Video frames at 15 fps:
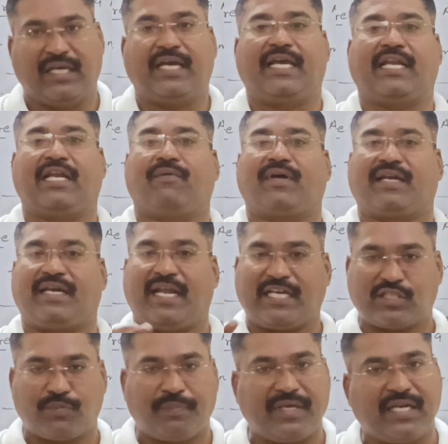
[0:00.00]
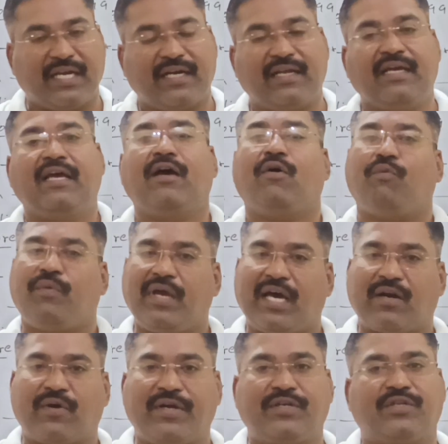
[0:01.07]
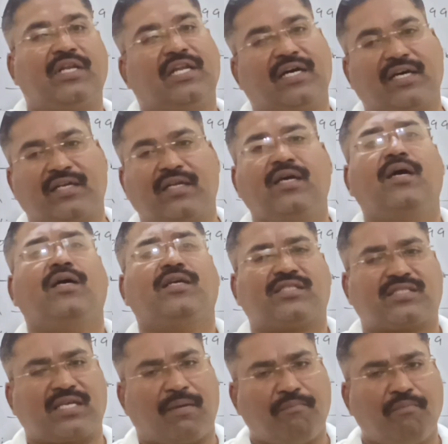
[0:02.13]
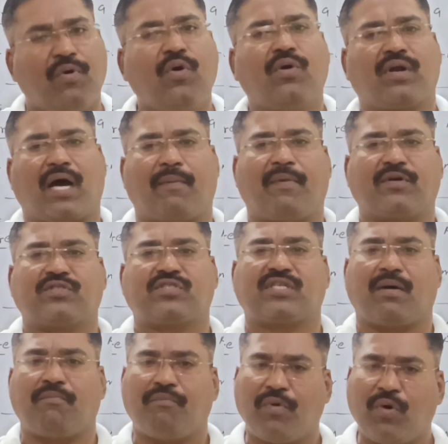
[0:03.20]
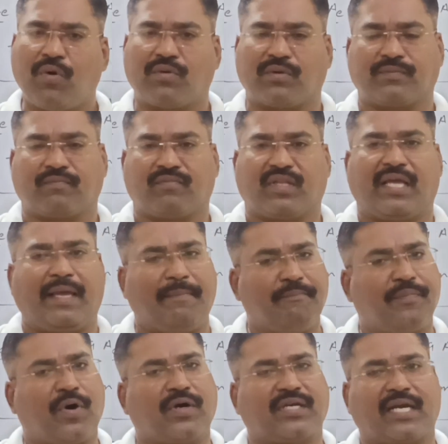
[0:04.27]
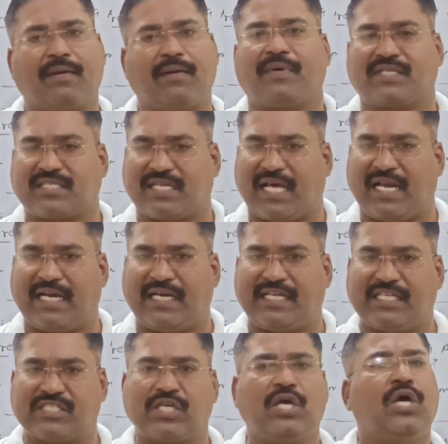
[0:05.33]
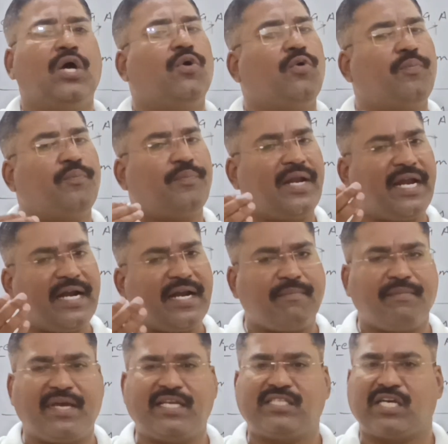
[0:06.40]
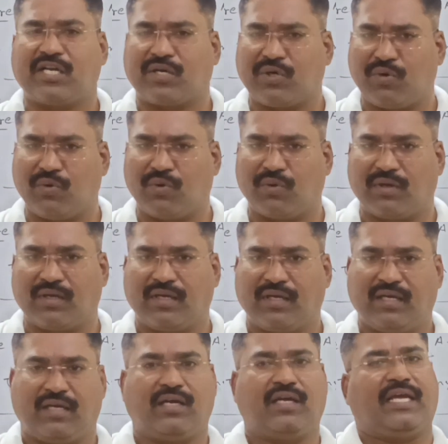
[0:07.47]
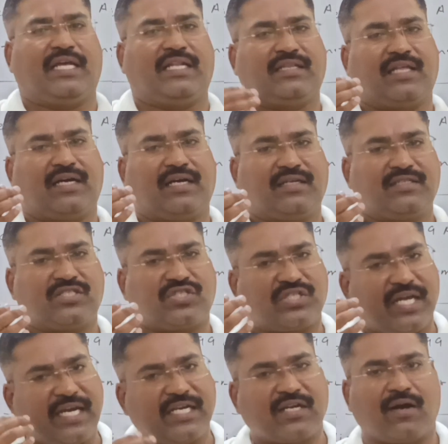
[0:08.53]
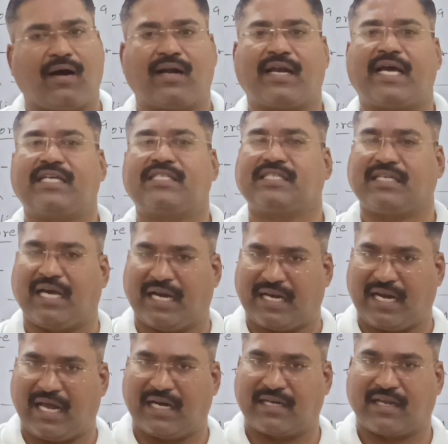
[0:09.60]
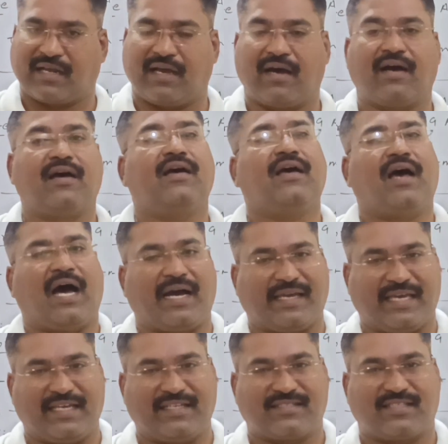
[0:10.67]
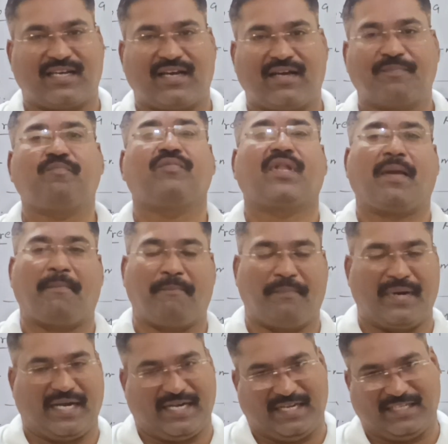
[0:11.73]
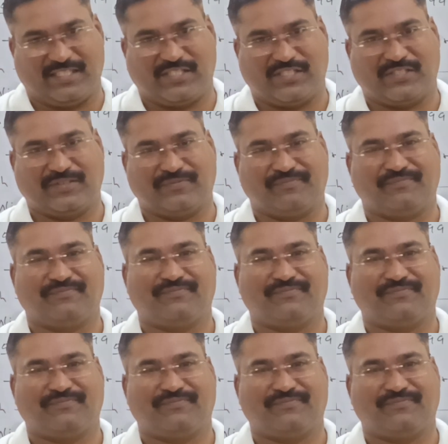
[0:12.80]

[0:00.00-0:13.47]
In our next period, we are going to learn some more about some more important personalities who played a major role in the state called as Karnataka against the British.